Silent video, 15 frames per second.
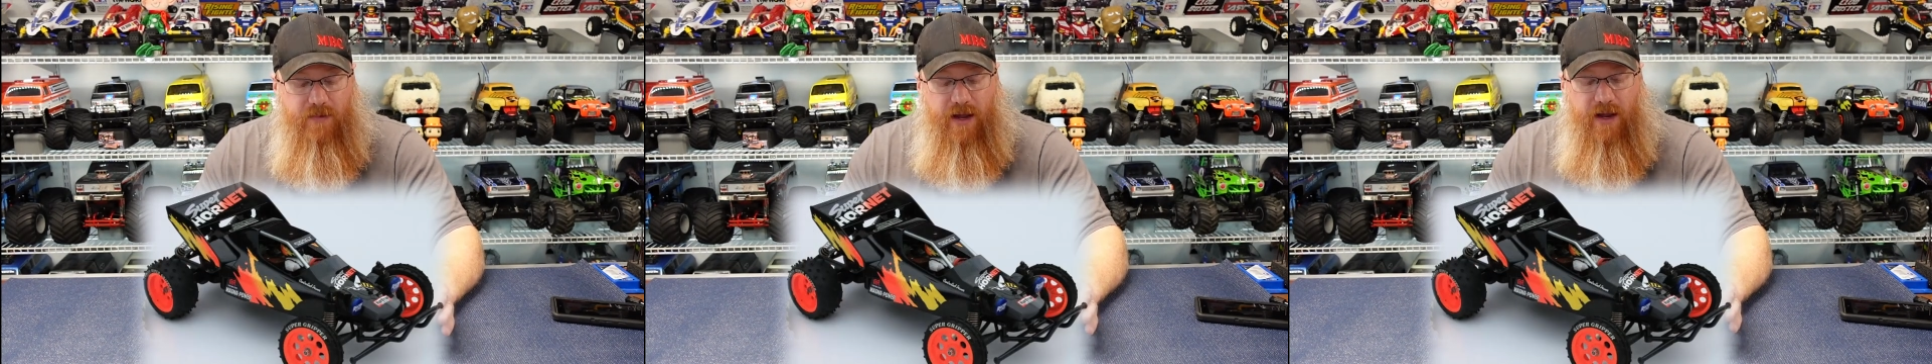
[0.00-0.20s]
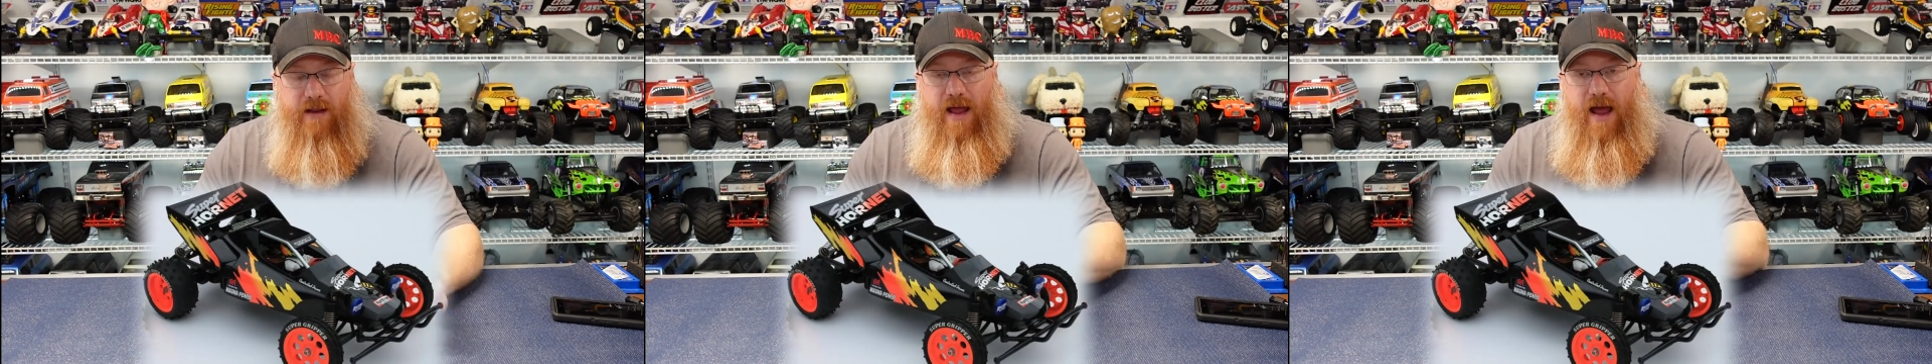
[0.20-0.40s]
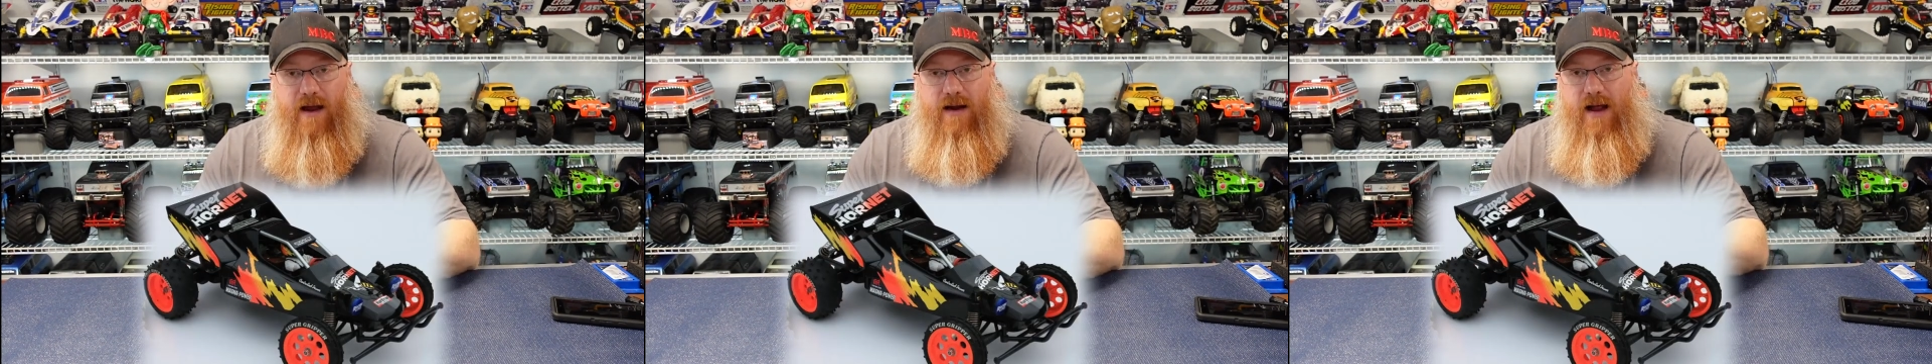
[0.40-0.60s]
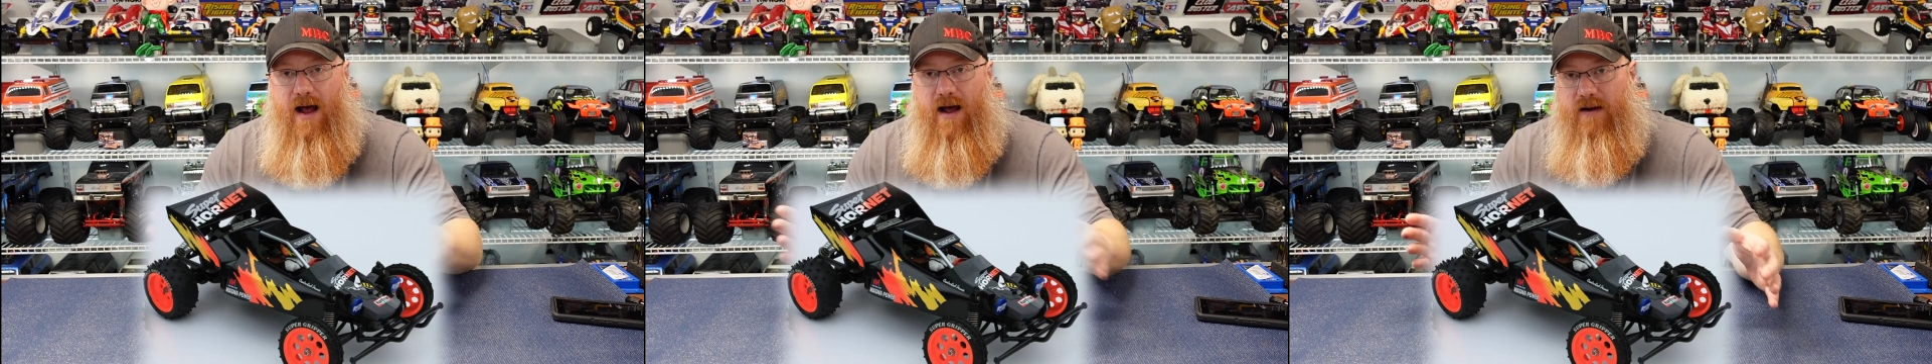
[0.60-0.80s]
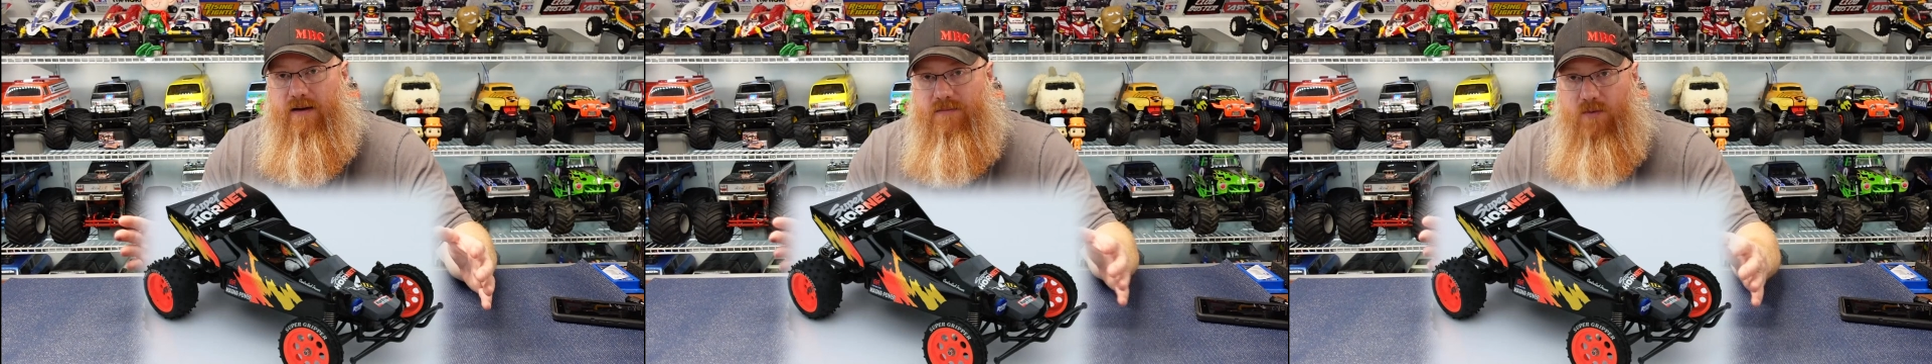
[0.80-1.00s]
and that
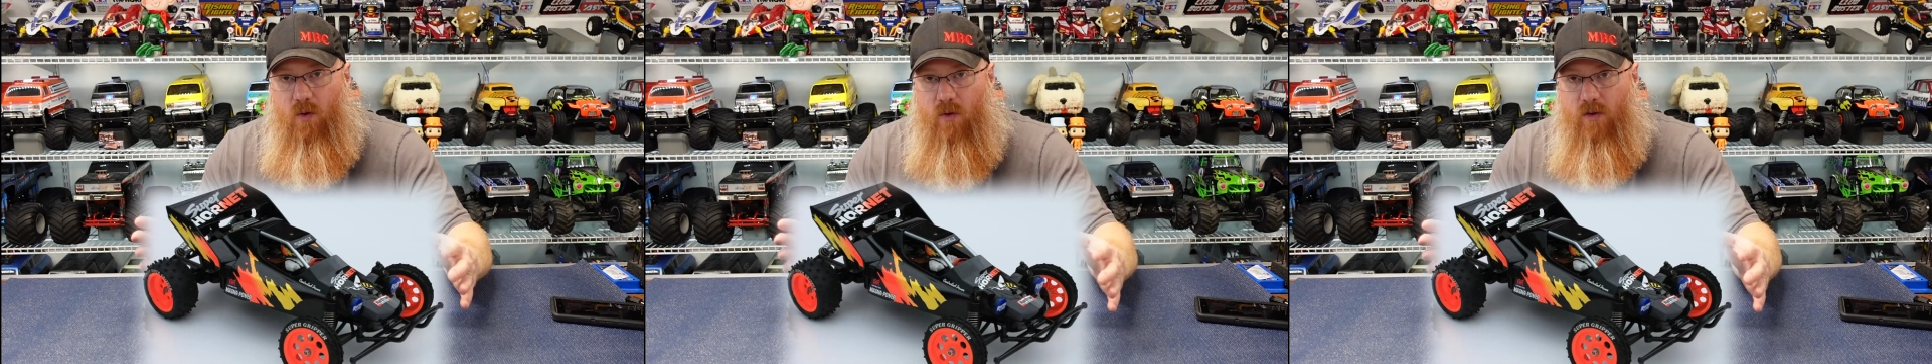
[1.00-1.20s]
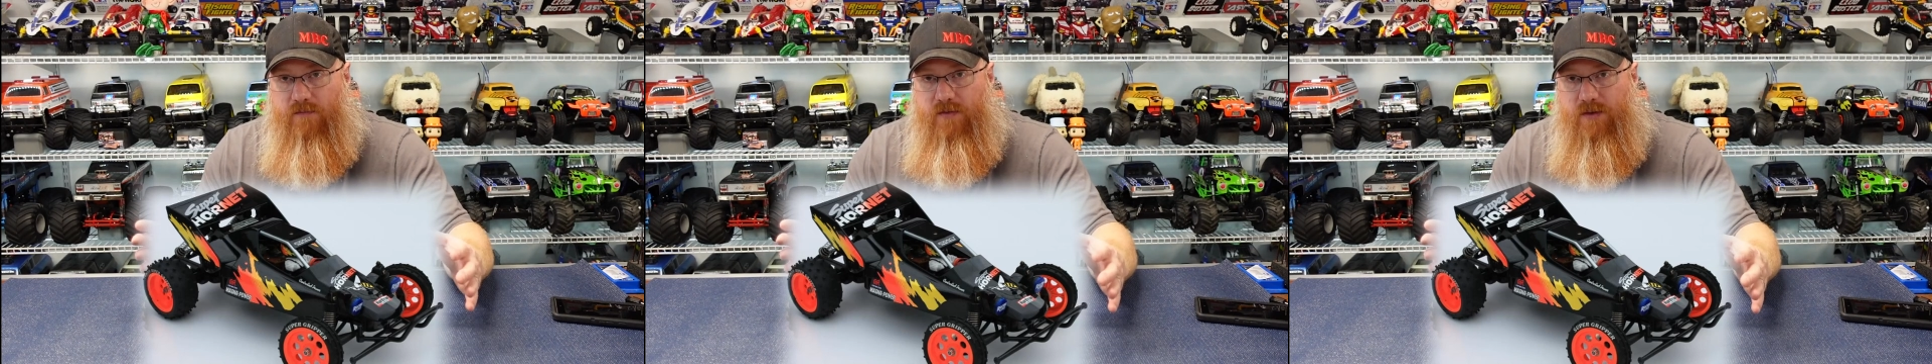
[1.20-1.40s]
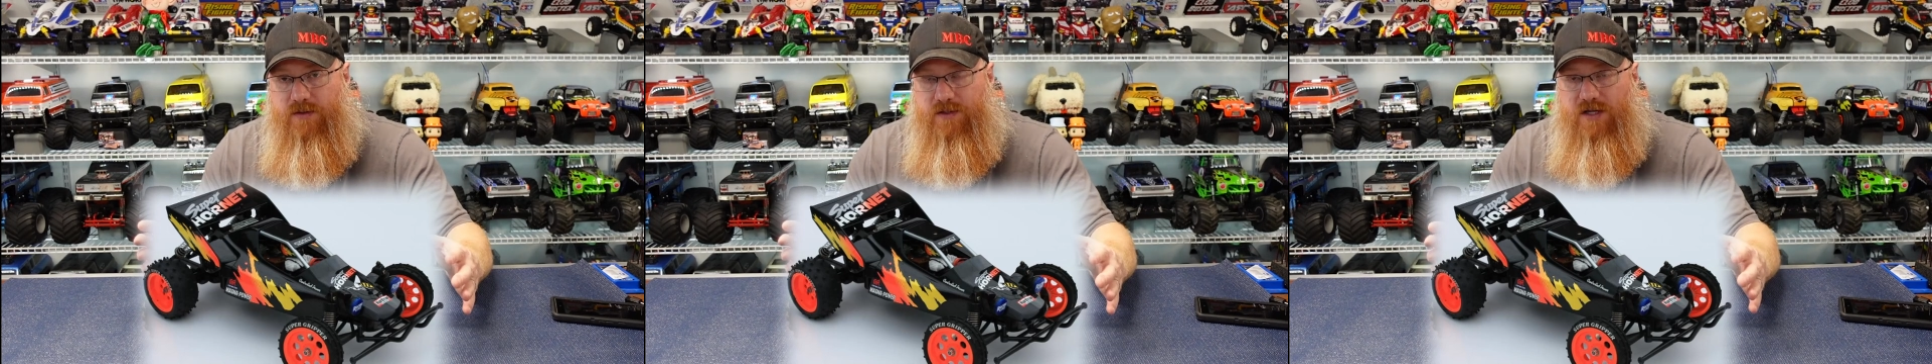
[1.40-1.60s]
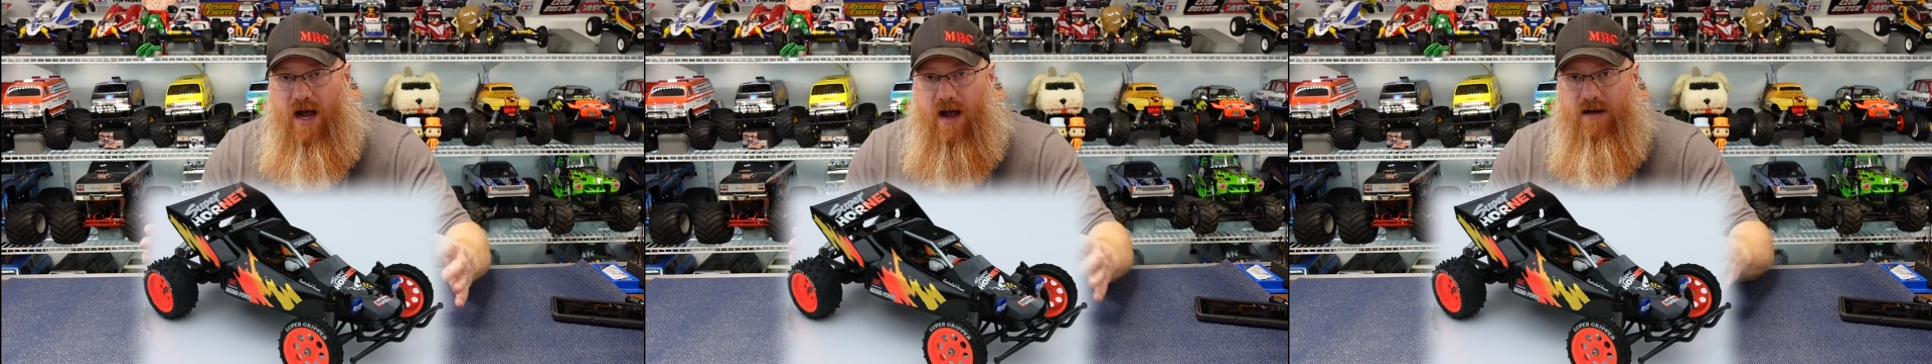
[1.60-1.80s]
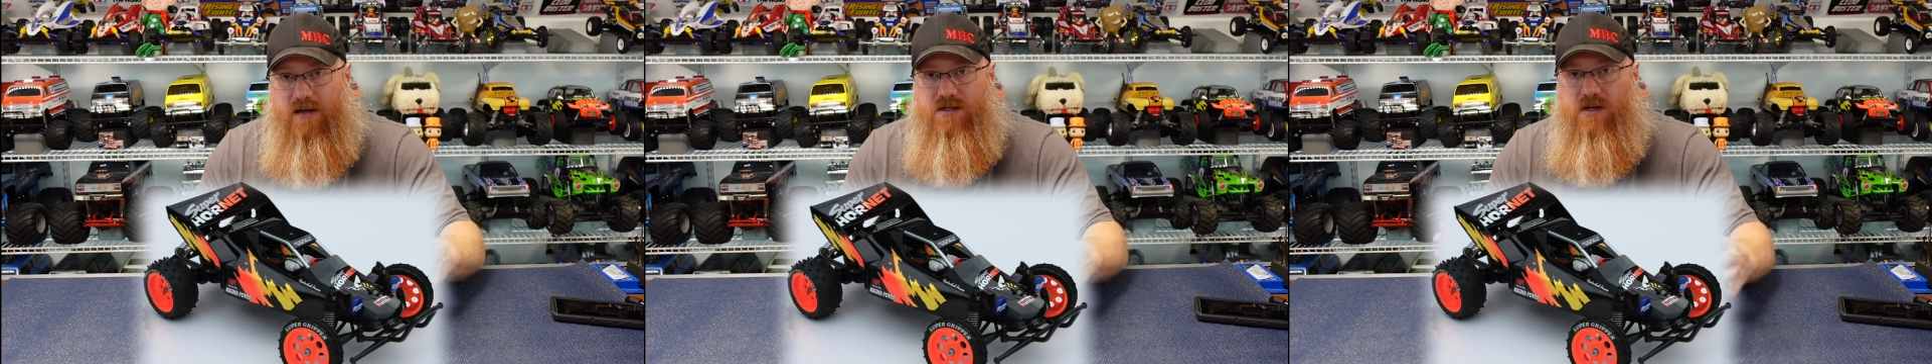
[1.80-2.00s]
got oil-filled
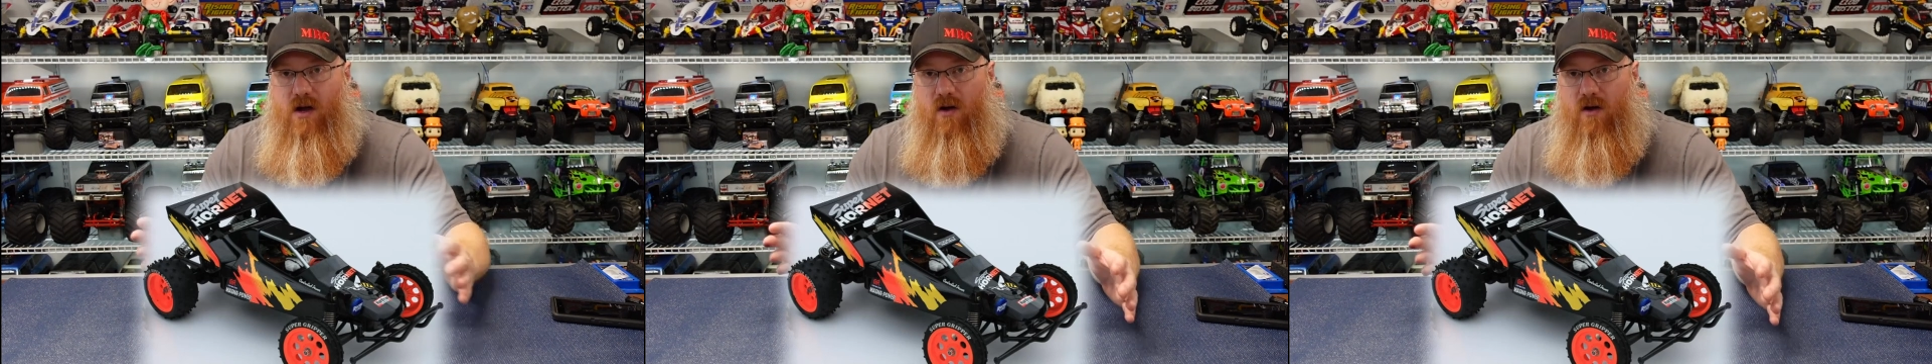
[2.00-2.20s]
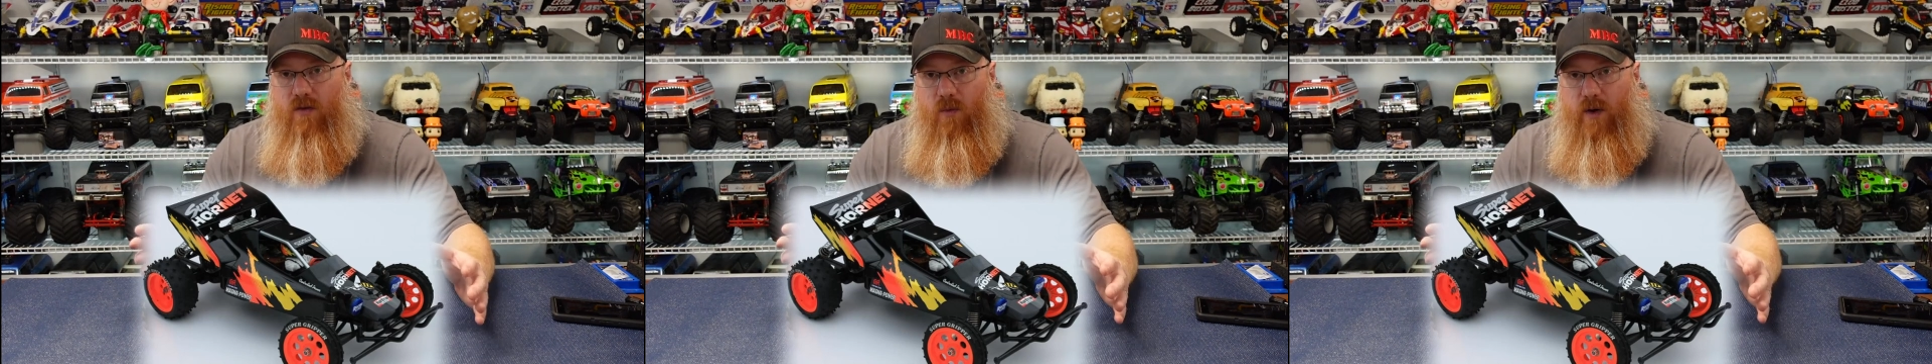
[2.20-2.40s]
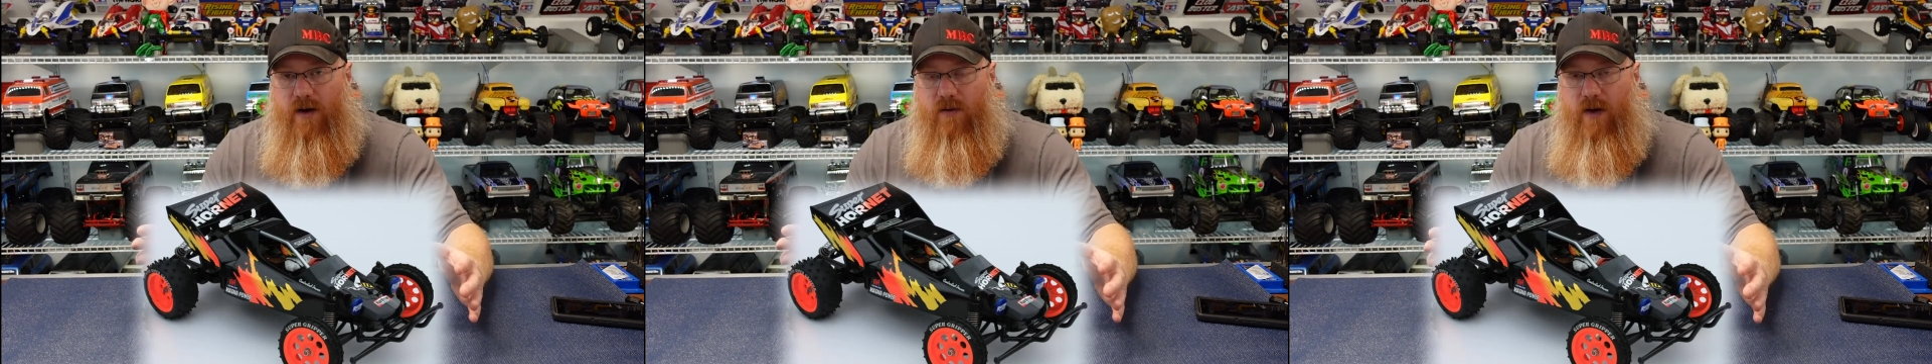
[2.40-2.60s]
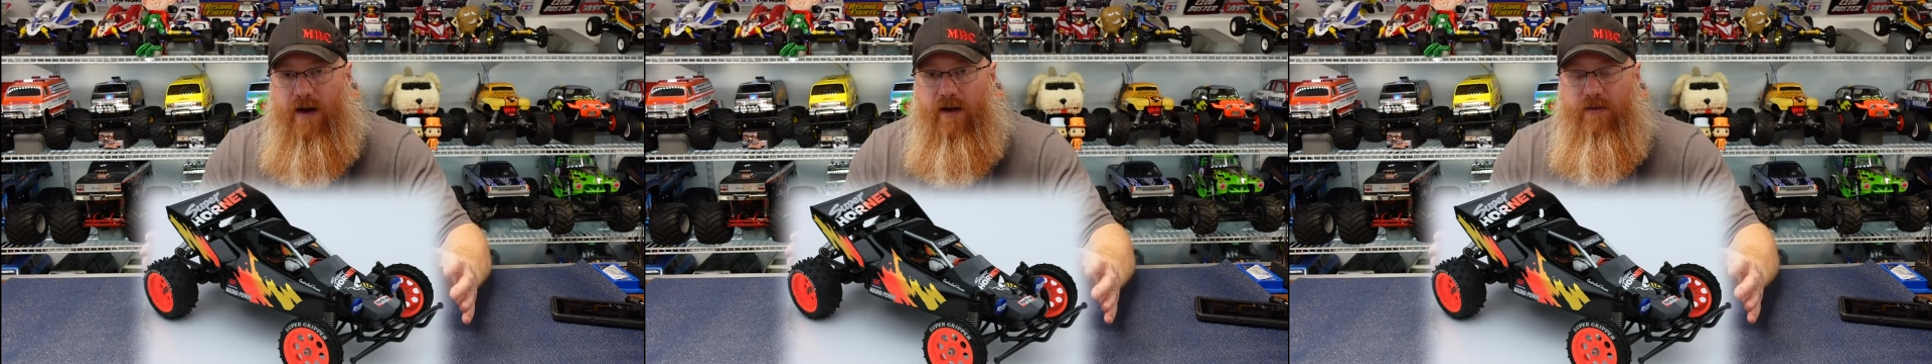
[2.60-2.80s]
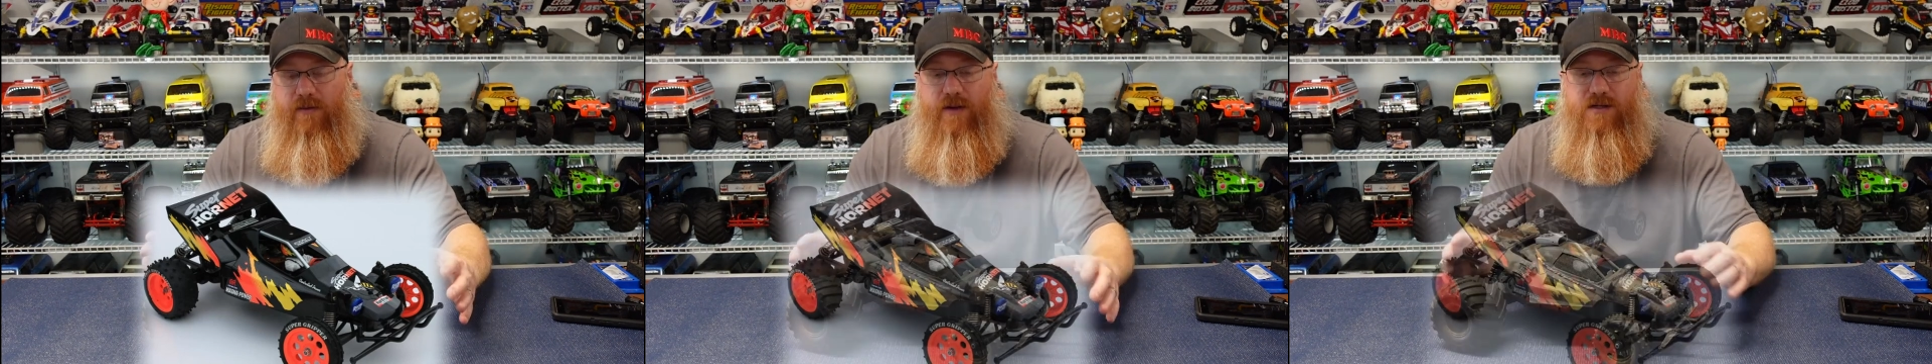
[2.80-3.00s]
shocks all the way around.